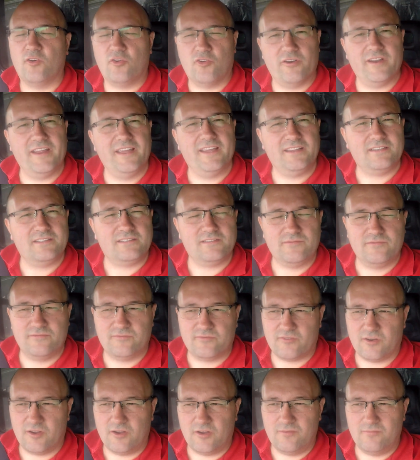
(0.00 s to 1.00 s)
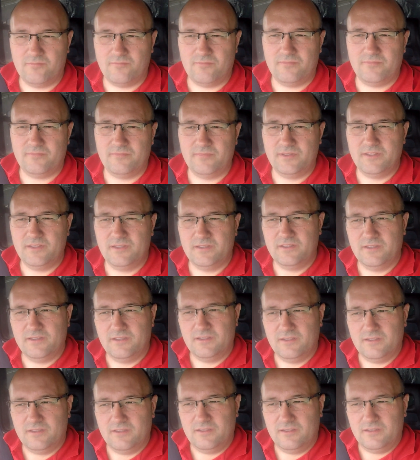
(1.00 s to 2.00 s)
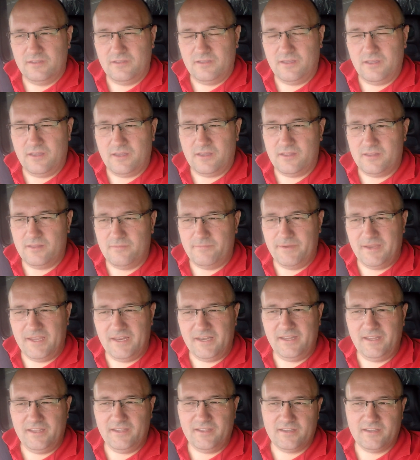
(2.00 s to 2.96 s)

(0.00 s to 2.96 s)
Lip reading: it from the beginning,